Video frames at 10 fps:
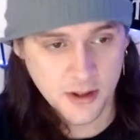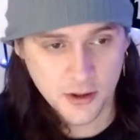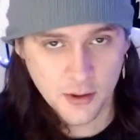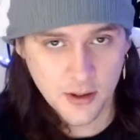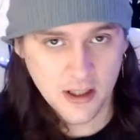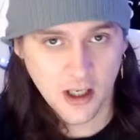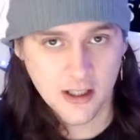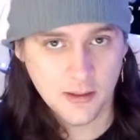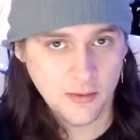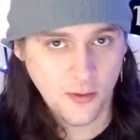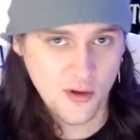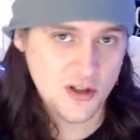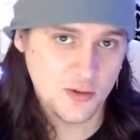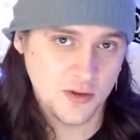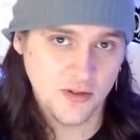The dude at Nottingham
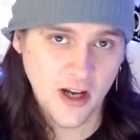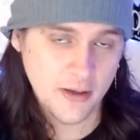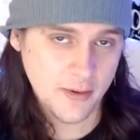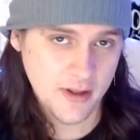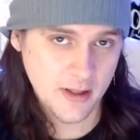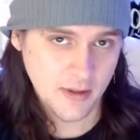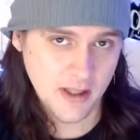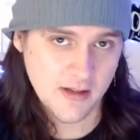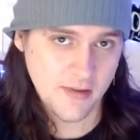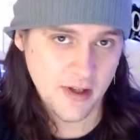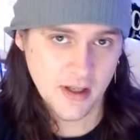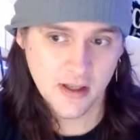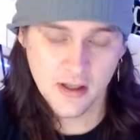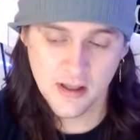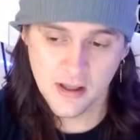Forest was fine with him leaving.
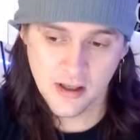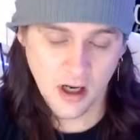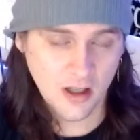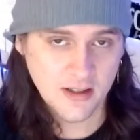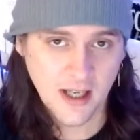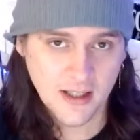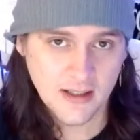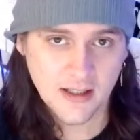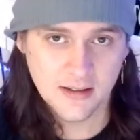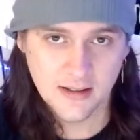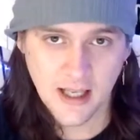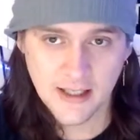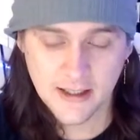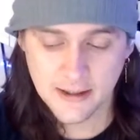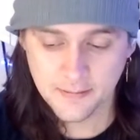Conte didn't
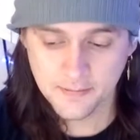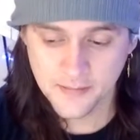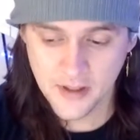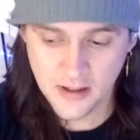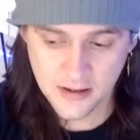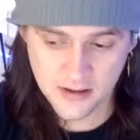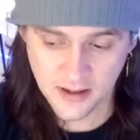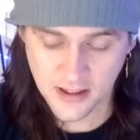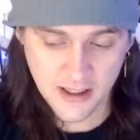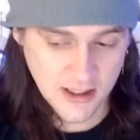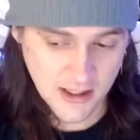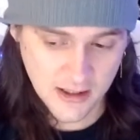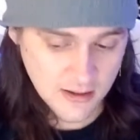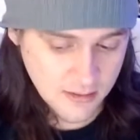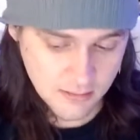like him.
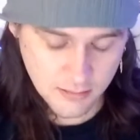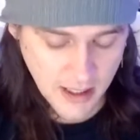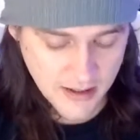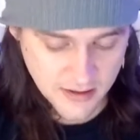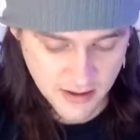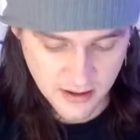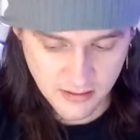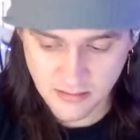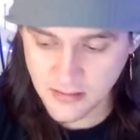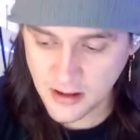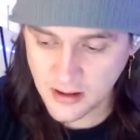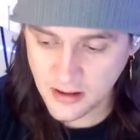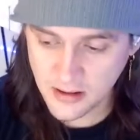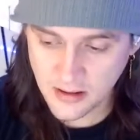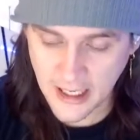Stellini, Mason,
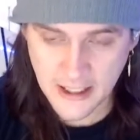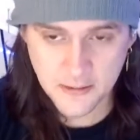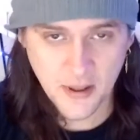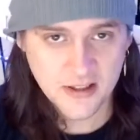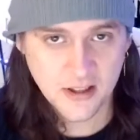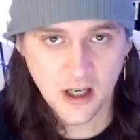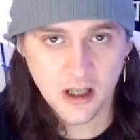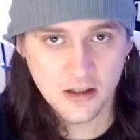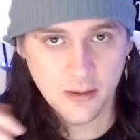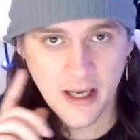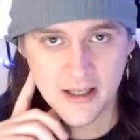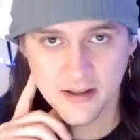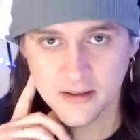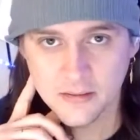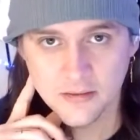Ainge POSTECOGLOU had
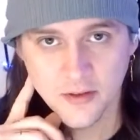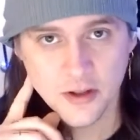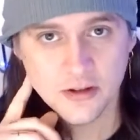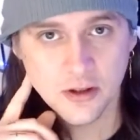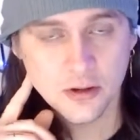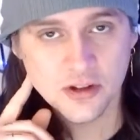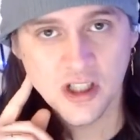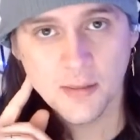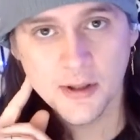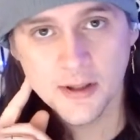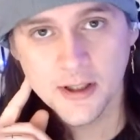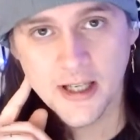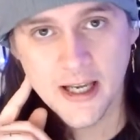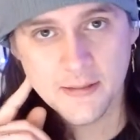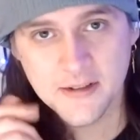a first little summer to
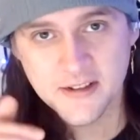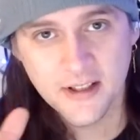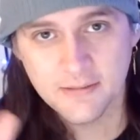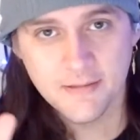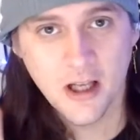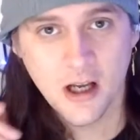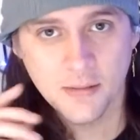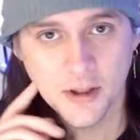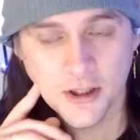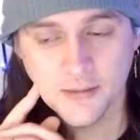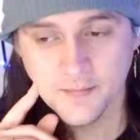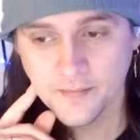look at him and said, no, I'm good.